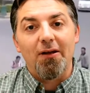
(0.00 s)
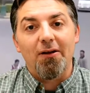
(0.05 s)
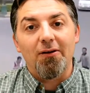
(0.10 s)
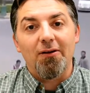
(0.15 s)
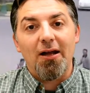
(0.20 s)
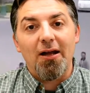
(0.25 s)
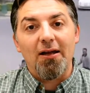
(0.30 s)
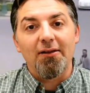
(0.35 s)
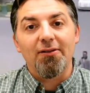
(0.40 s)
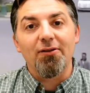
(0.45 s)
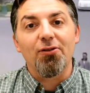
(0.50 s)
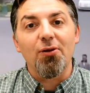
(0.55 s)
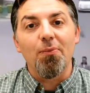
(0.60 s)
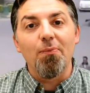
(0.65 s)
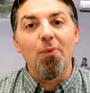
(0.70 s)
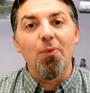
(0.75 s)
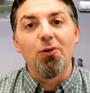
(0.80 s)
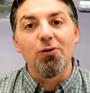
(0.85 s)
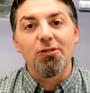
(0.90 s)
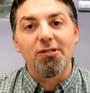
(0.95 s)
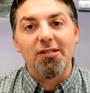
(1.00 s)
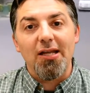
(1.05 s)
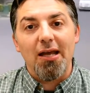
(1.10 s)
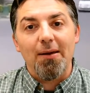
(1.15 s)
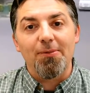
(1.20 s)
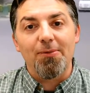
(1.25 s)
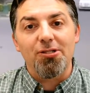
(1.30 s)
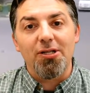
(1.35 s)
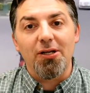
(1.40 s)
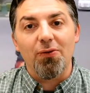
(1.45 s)
Okay, they're the most
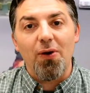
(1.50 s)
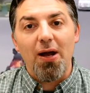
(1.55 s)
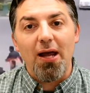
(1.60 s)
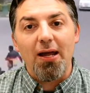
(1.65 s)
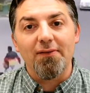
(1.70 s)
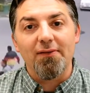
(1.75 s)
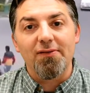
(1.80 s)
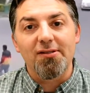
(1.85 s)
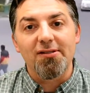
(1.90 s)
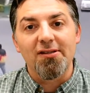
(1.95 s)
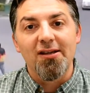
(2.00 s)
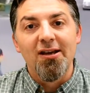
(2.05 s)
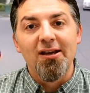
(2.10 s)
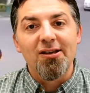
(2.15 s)
damaging waves.